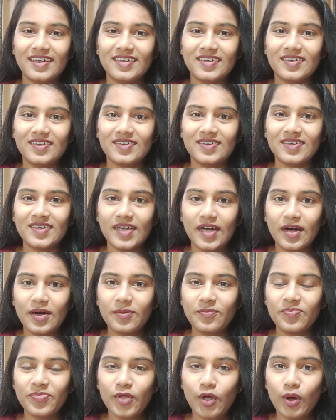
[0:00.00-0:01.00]
And
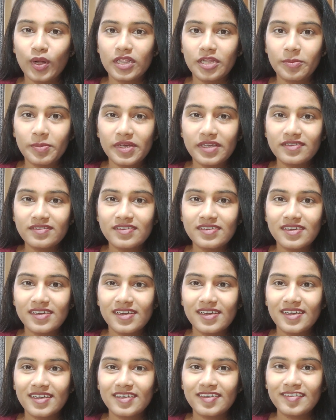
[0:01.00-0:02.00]
yeah, all the best.
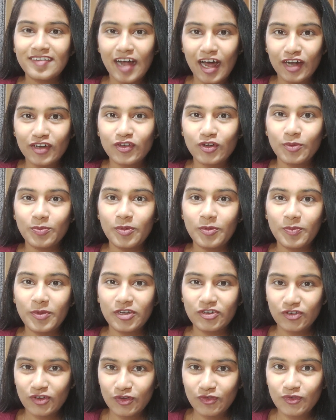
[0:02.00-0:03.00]
Start your
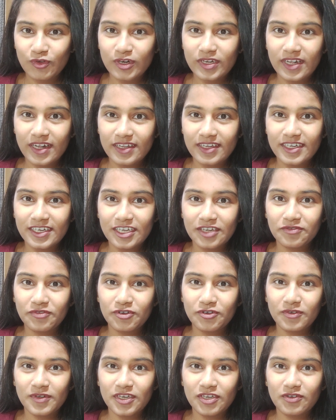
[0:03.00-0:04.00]
preparation if you're targeting
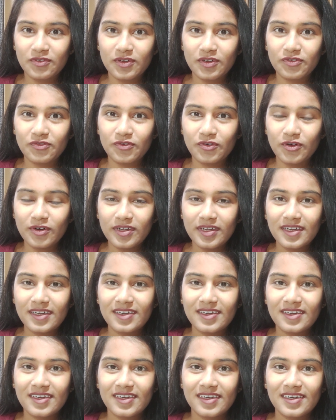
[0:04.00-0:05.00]
for 2024.
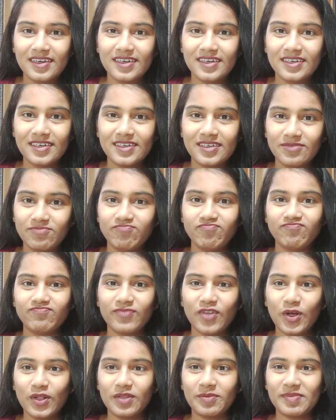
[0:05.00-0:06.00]

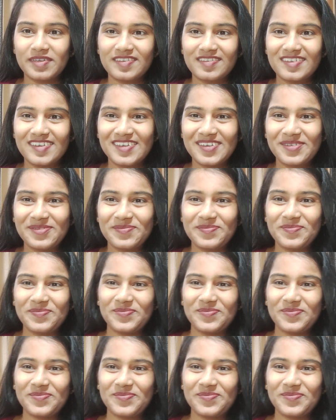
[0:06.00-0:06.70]
All the best.